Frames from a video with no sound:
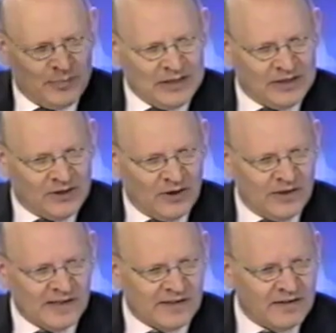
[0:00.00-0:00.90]

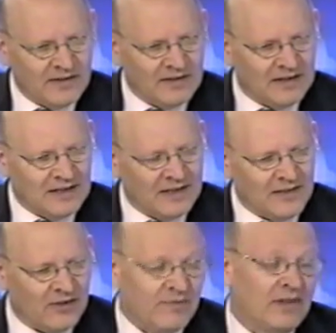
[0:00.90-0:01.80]
because
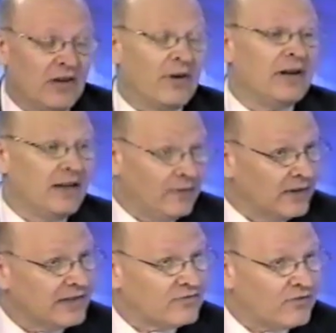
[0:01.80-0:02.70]
there are
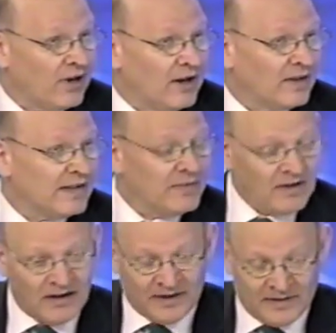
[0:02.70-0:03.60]
levels of drugs. I mean,
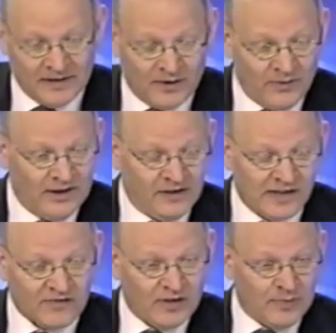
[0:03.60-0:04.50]
yeah. I think only an
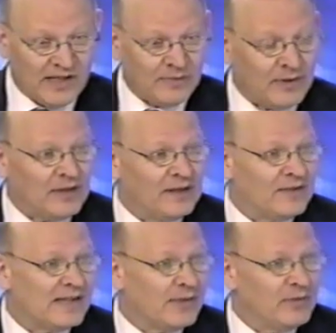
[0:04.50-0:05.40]
extremist would think
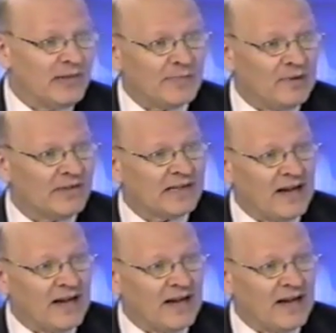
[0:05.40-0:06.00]
that someone who smokes